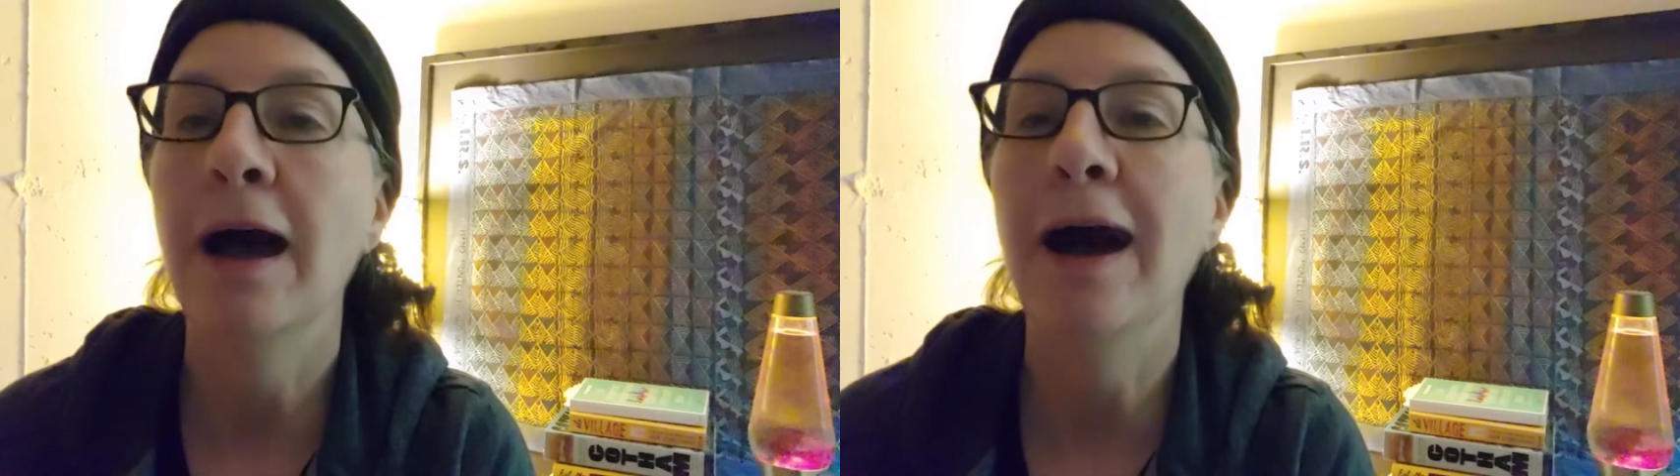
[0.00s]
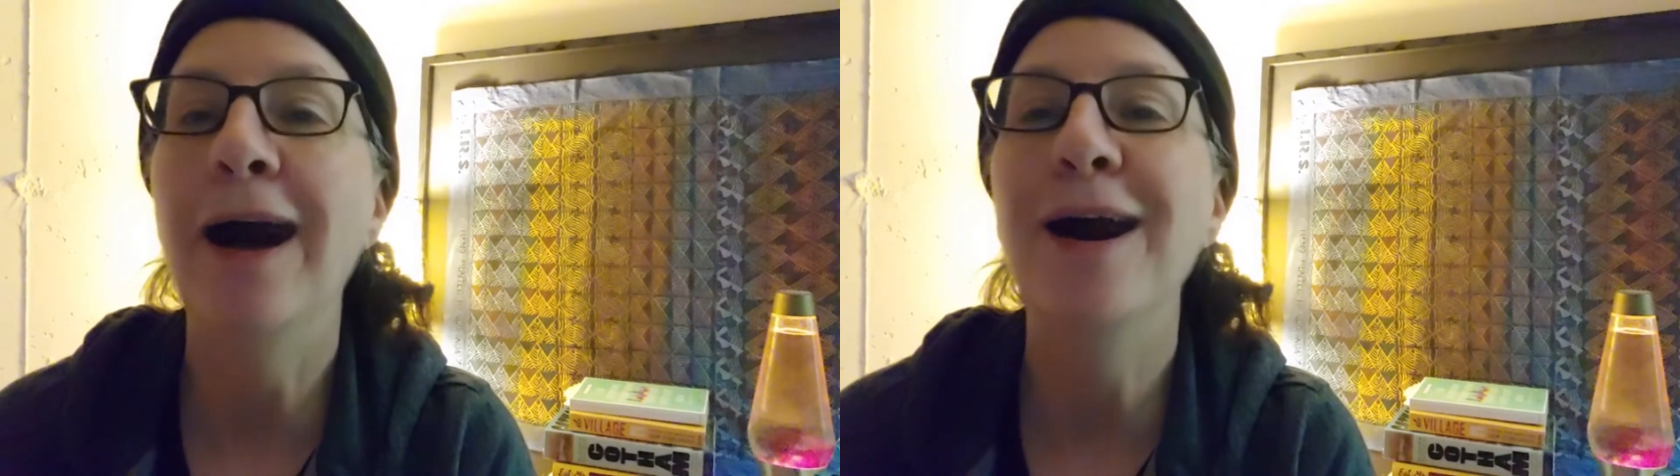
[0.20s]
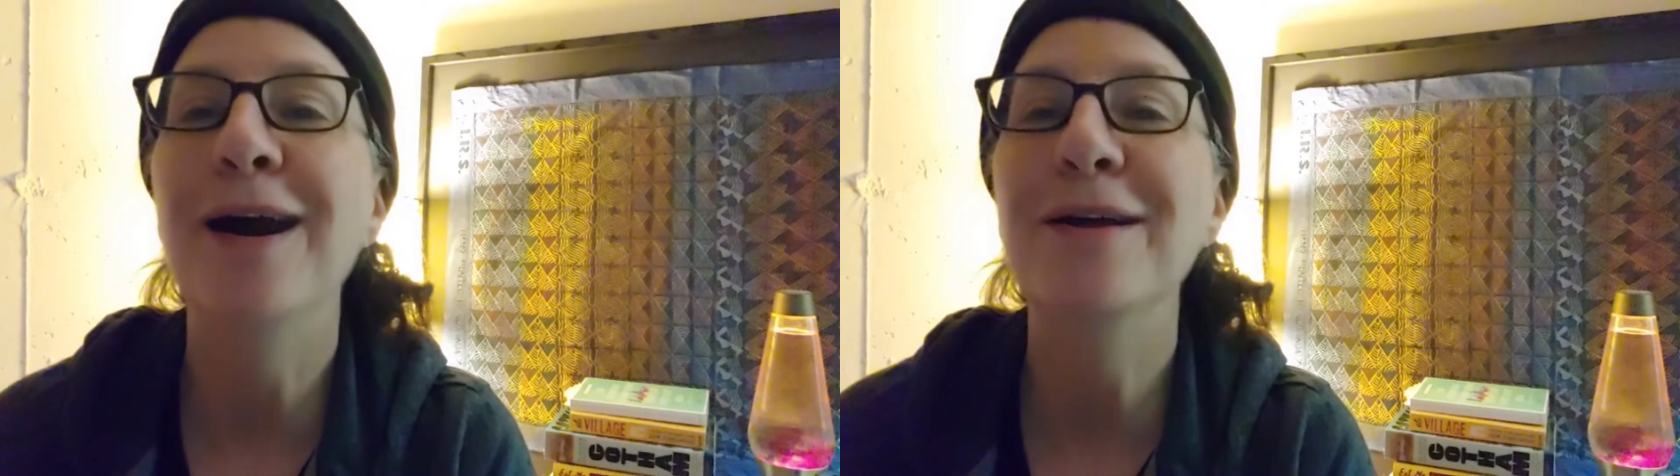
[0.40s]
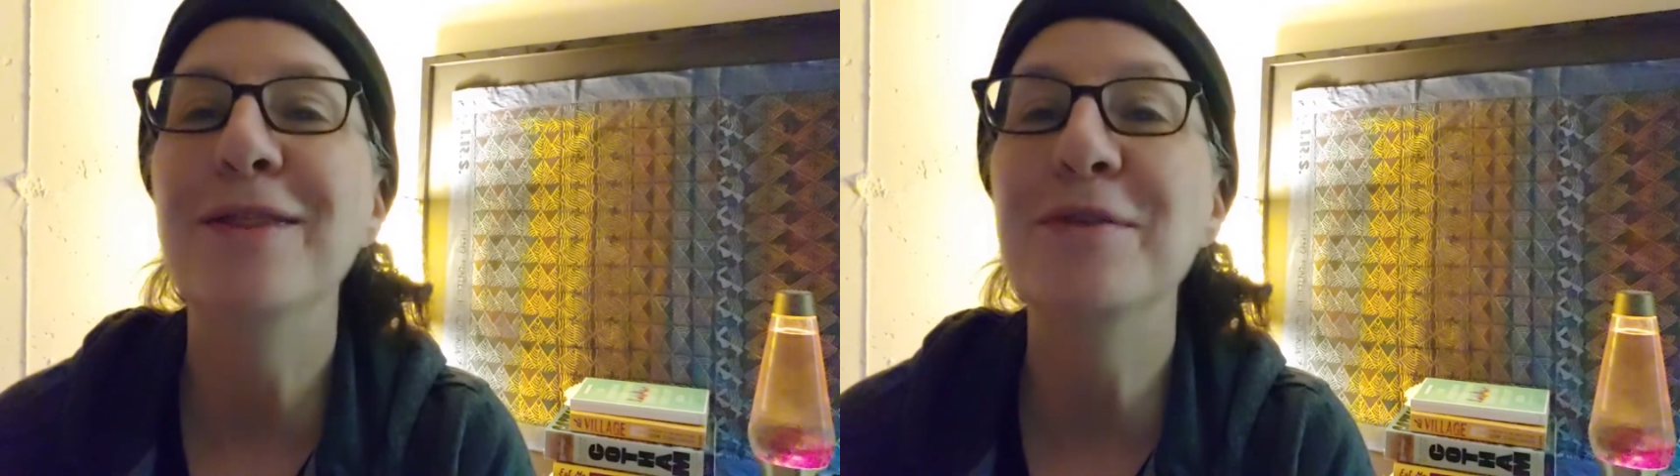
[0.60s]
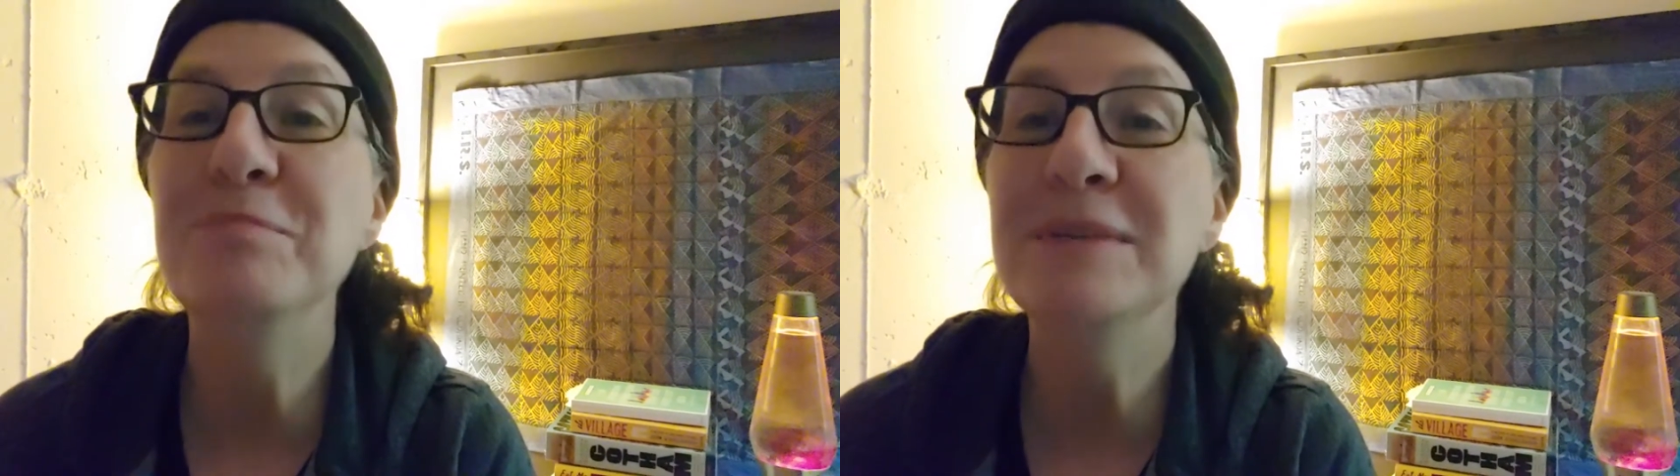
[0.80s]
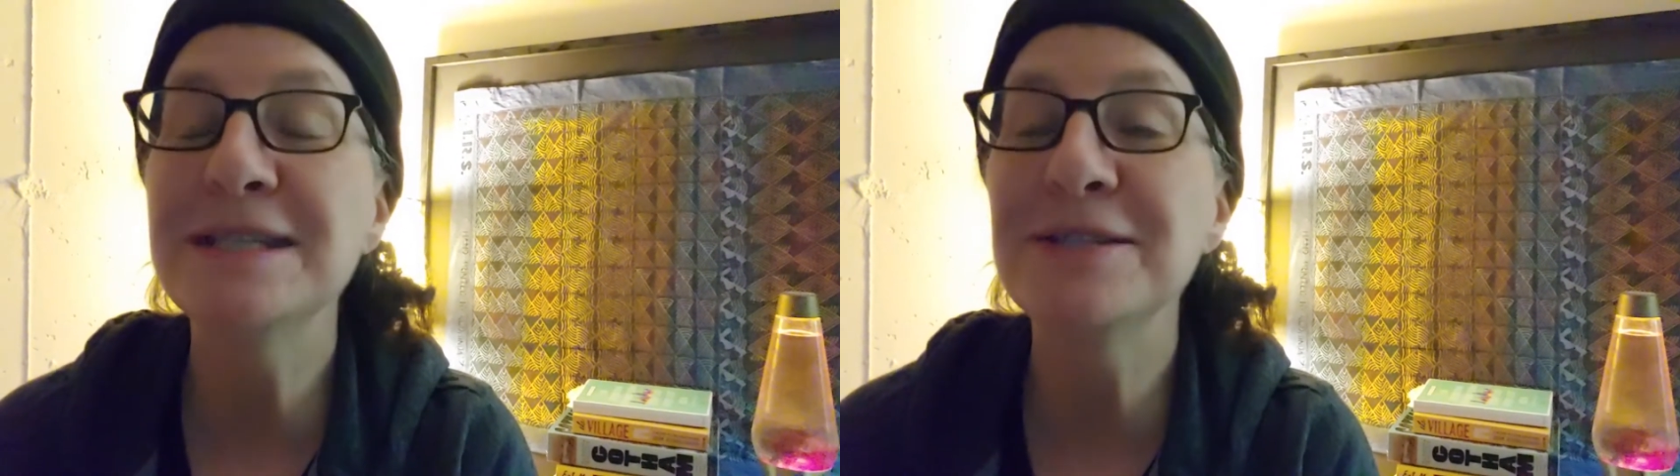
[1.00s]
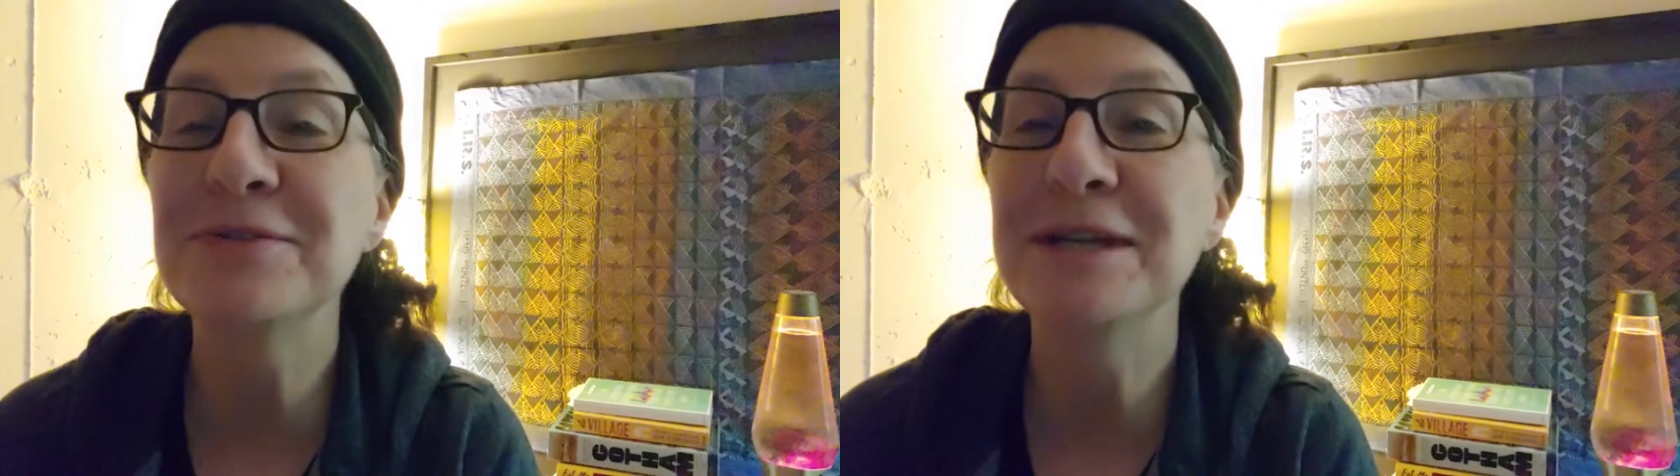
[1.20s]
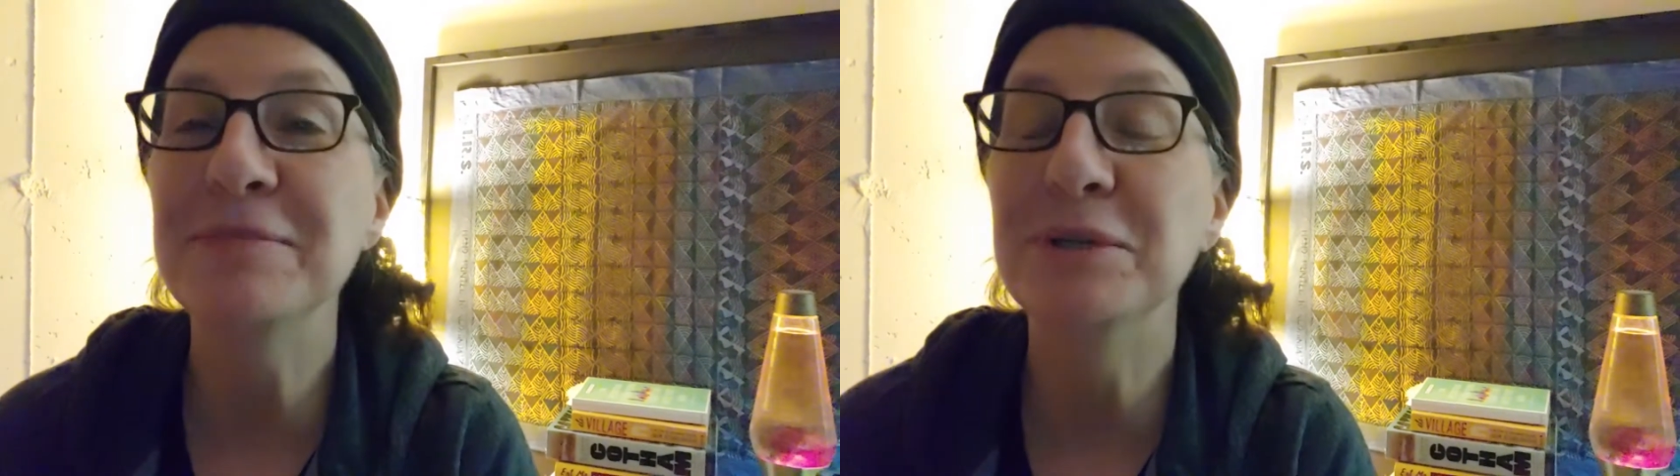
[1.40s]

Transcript: The Mystery